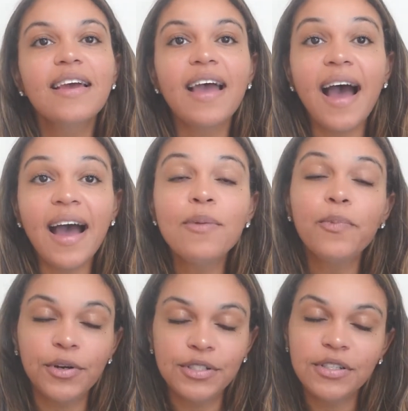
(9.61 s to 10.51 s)
I
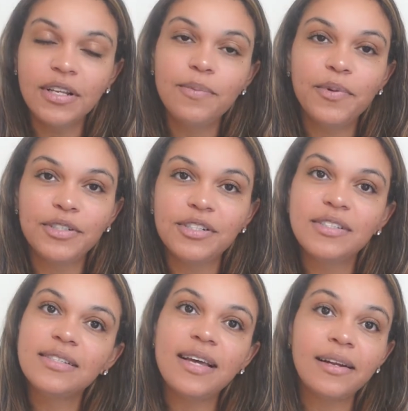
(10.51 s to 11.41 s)
personally
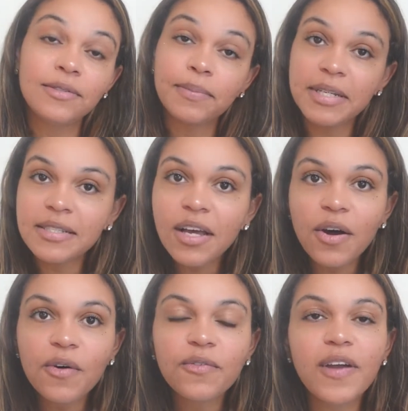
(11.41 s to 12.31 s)
purchased these items
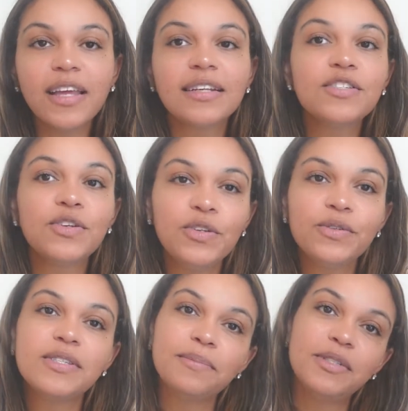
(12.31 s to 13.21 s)
myself and I still
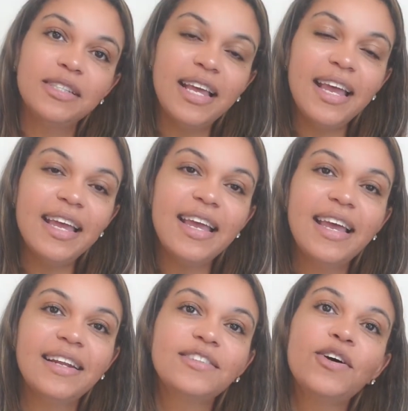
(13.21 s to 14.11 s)
use them today,
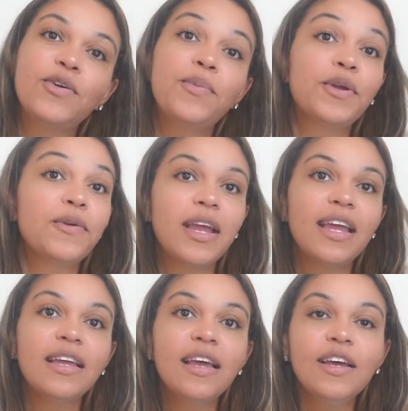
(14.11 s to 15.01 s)
and I thought it would be
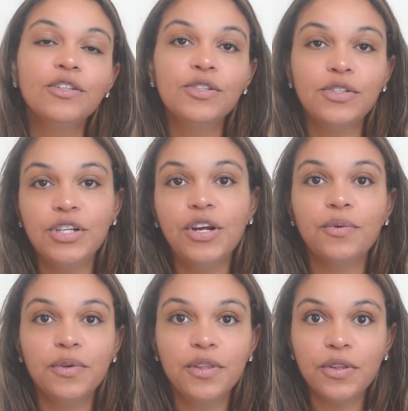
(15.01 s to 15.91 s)
great to
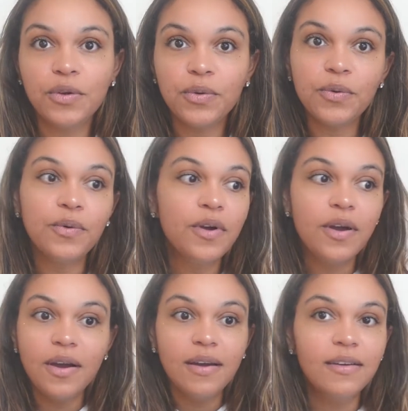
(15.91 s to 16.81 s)
share with you
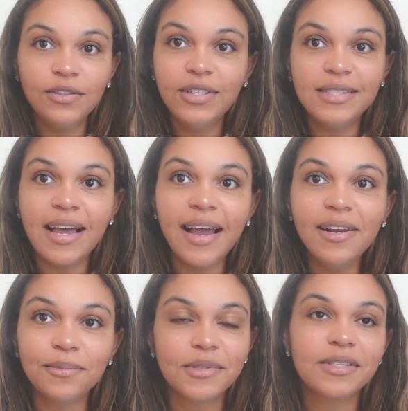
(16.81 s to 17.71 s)
these
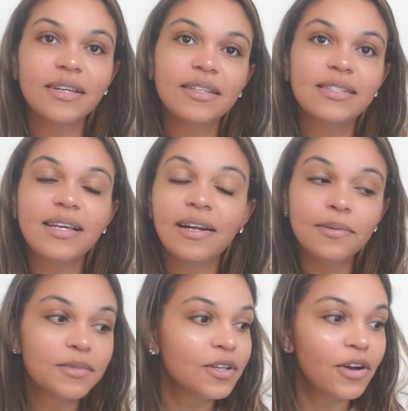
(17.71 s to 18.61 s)
items. These
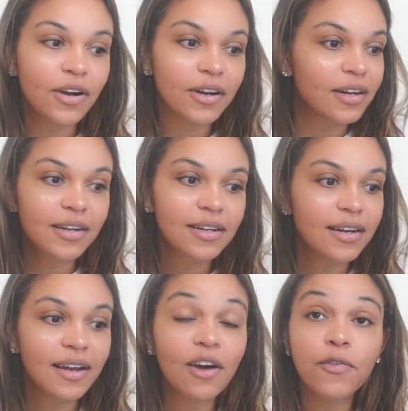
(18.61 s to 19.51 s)
items are
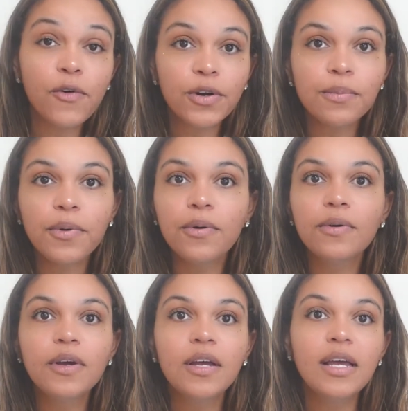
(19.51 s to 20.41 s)

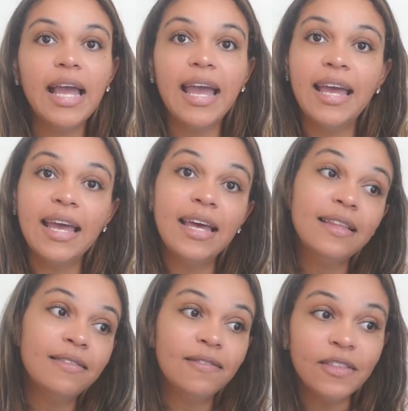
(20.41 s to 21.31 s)
affordable
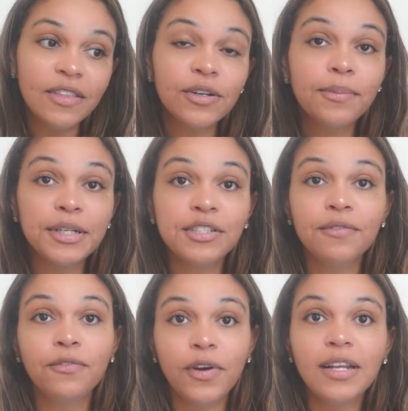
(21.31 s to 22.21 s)
and they're
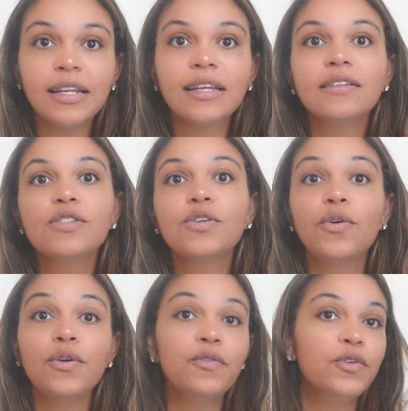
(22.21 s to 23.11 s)
budget friendly.
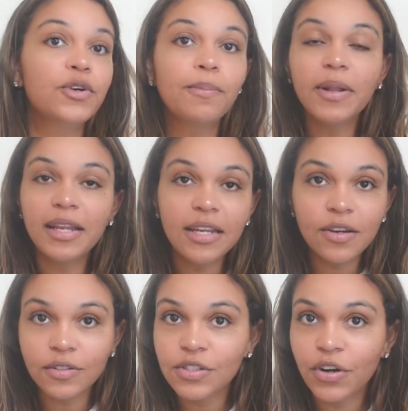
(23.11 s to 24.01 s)
So if you're
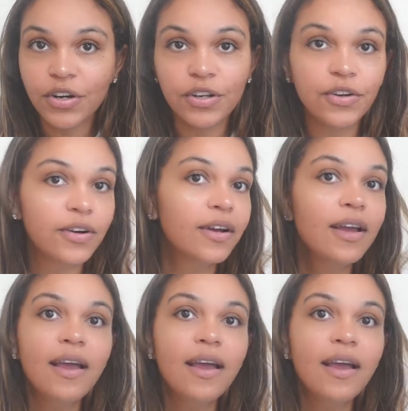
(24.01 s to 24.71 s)
planning on starting your